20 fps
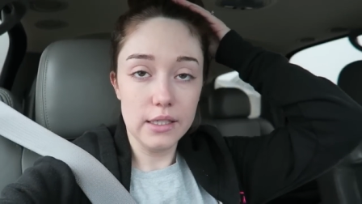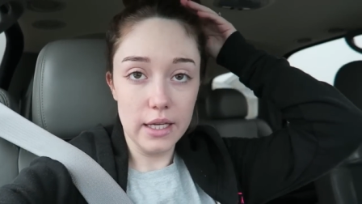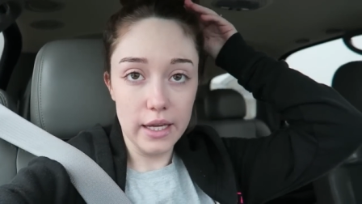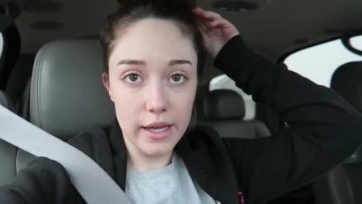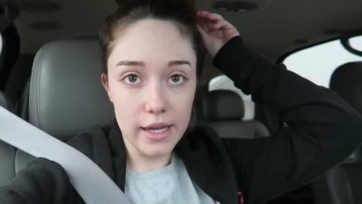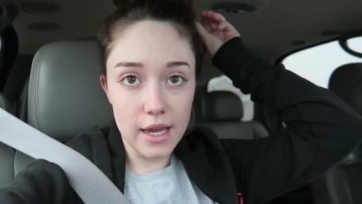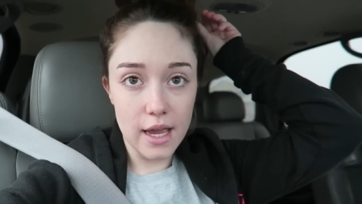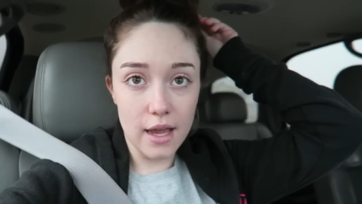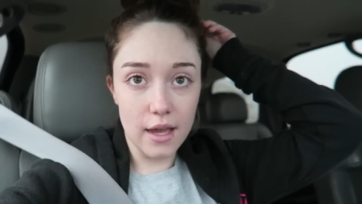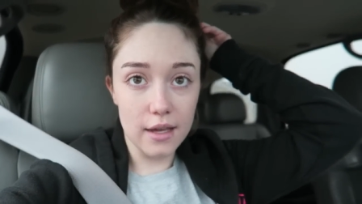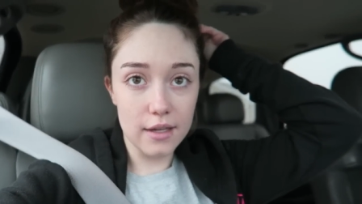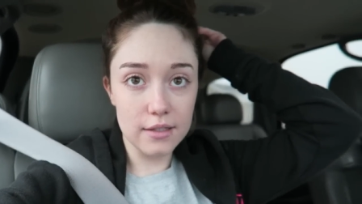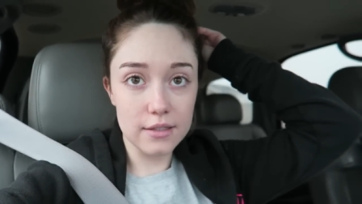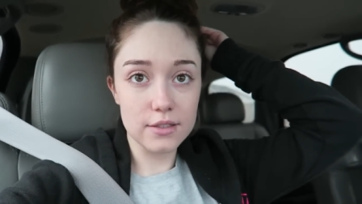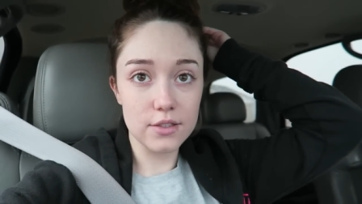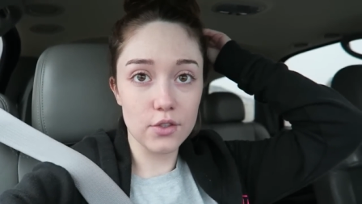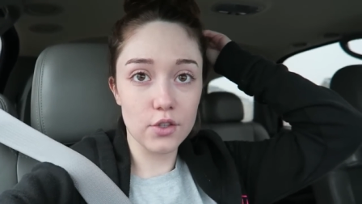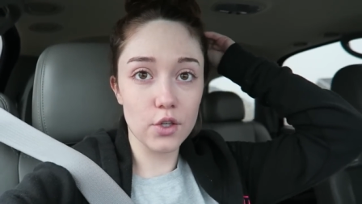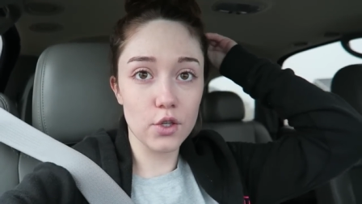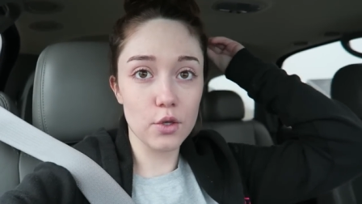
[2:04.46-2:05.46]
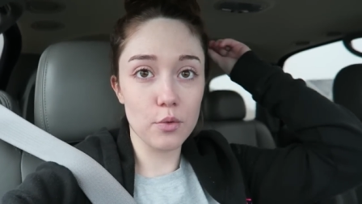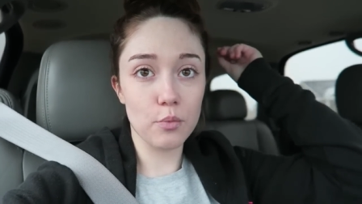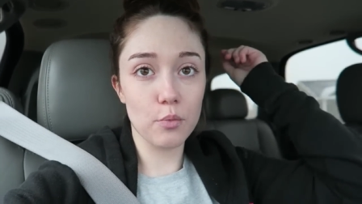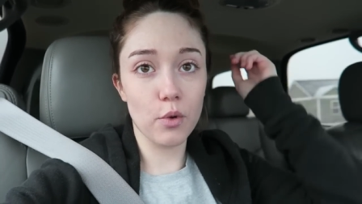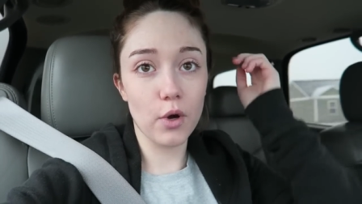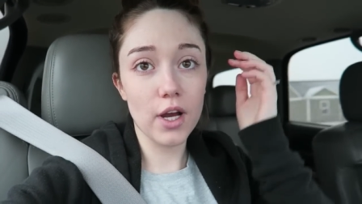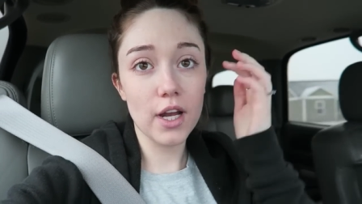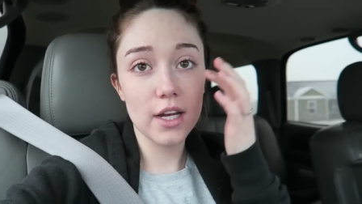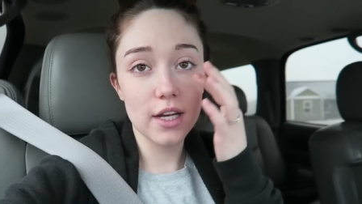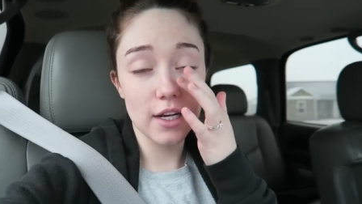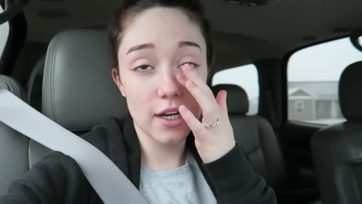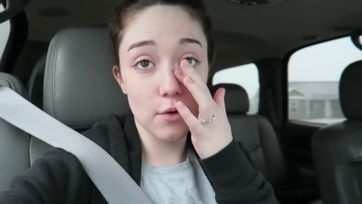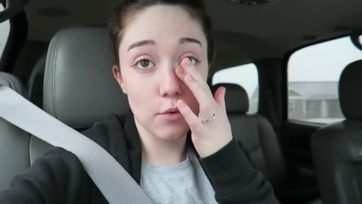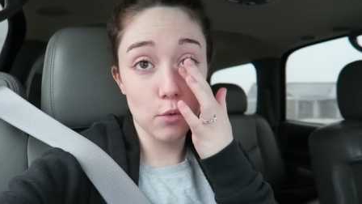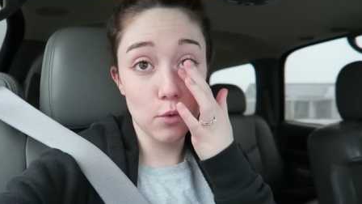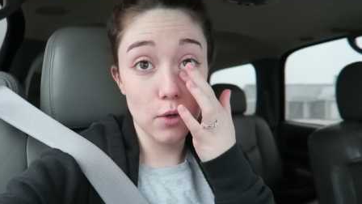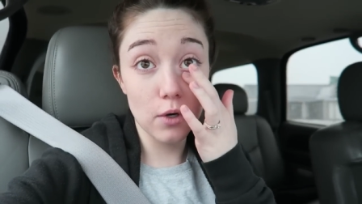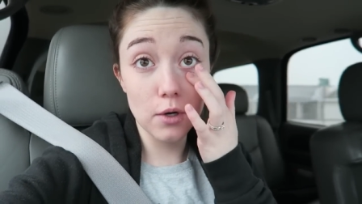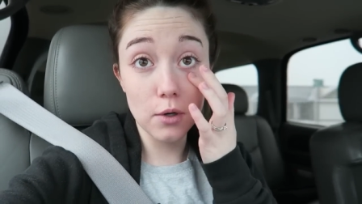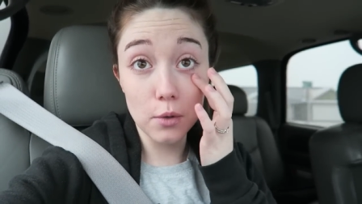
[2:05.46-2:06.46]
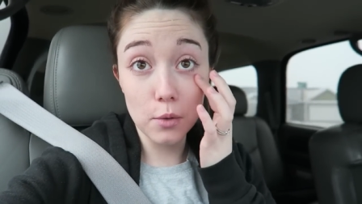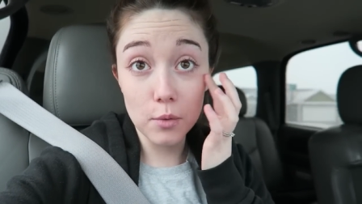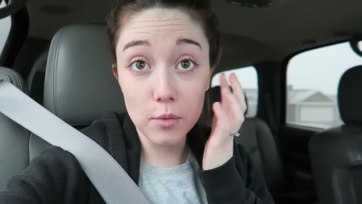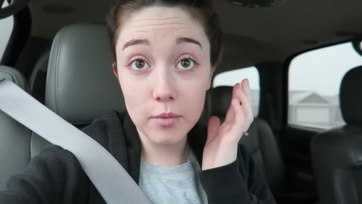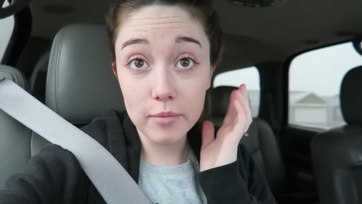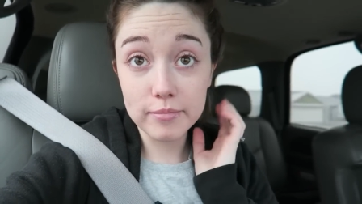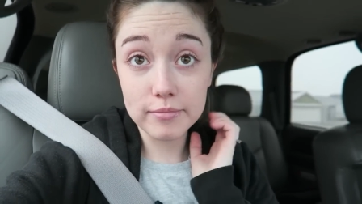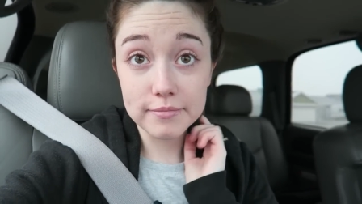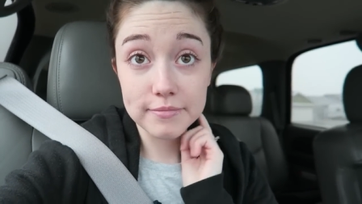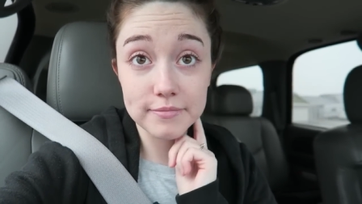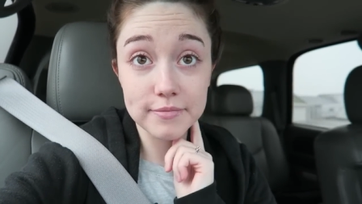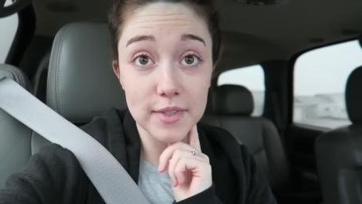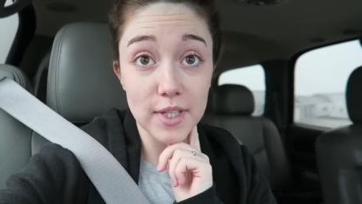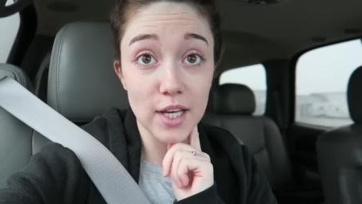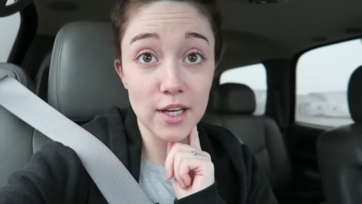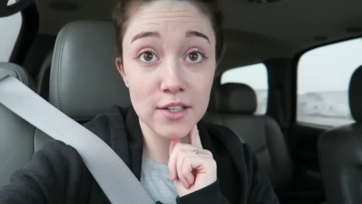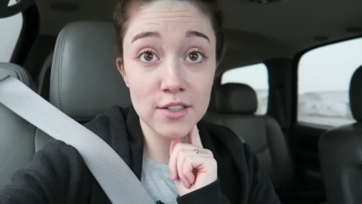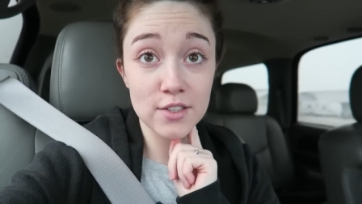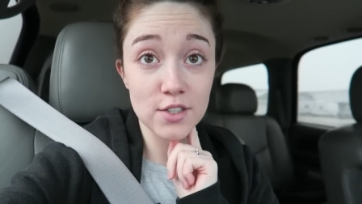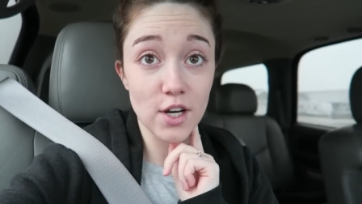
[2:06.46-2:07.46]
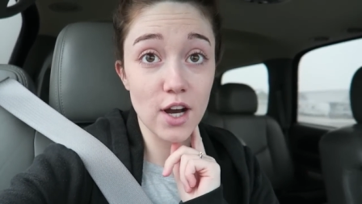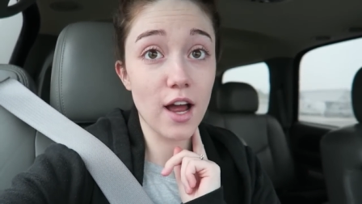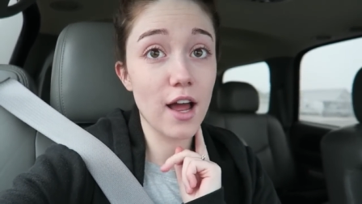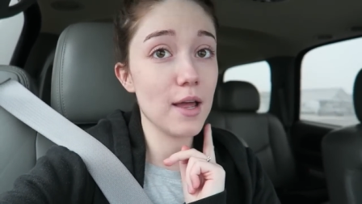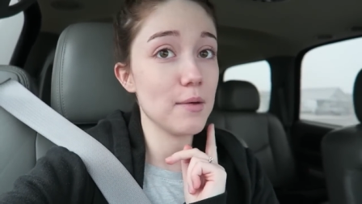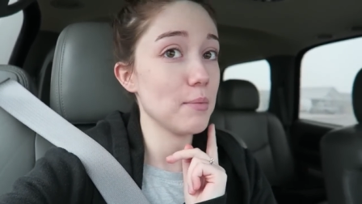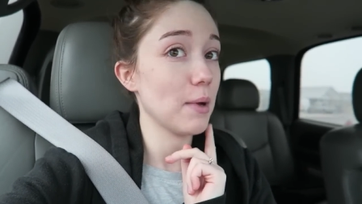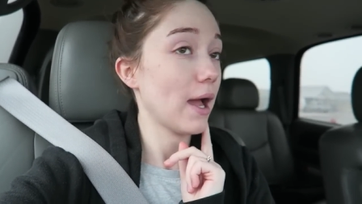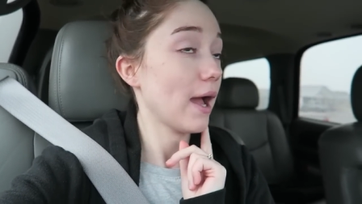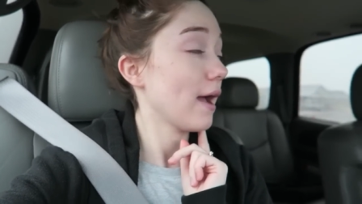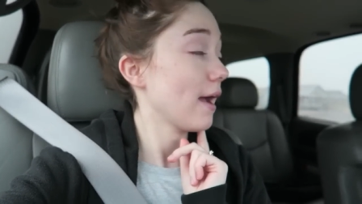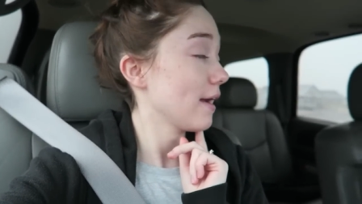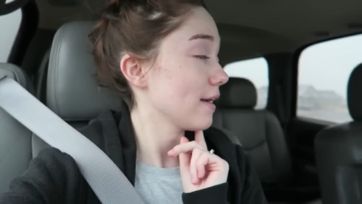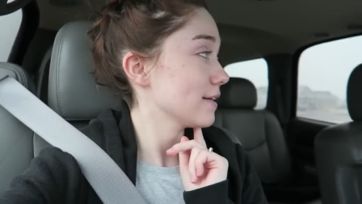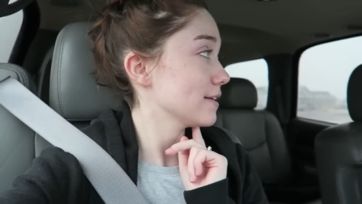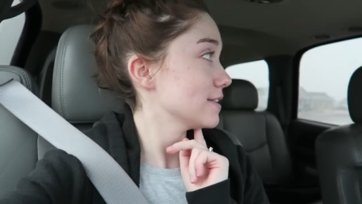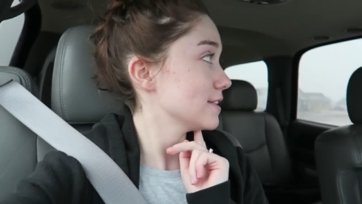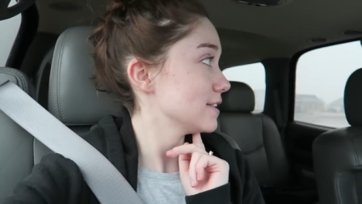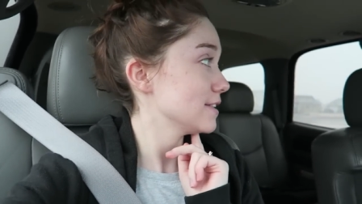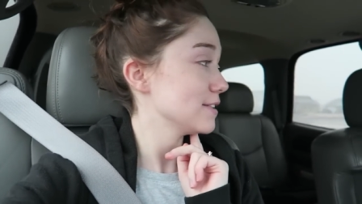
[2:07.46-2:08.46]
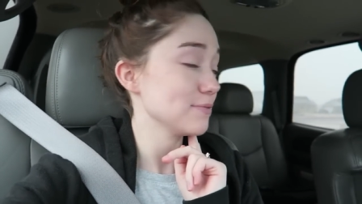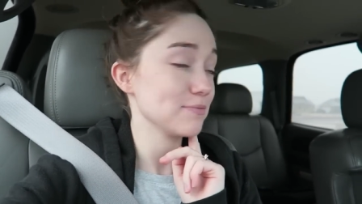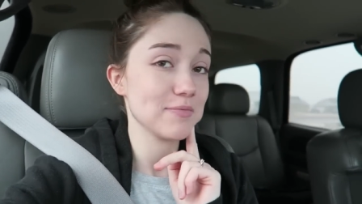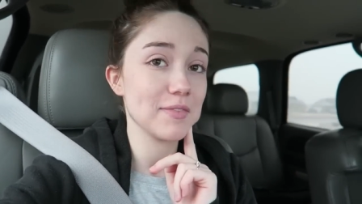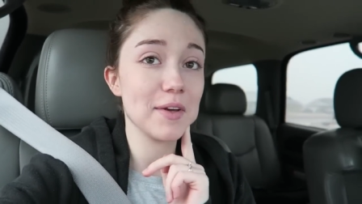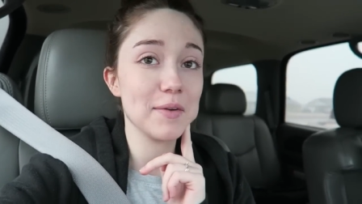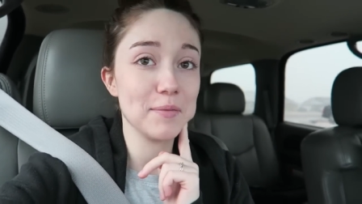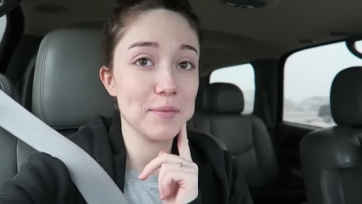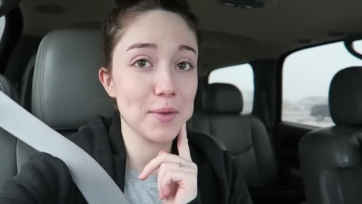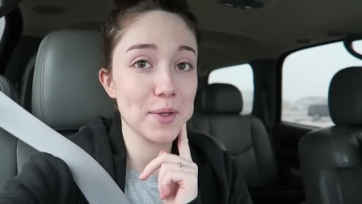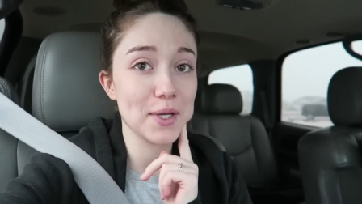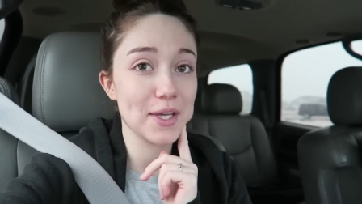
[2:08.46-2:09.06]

Hey guys, another Brandon. Whoa, under eye bags. I'm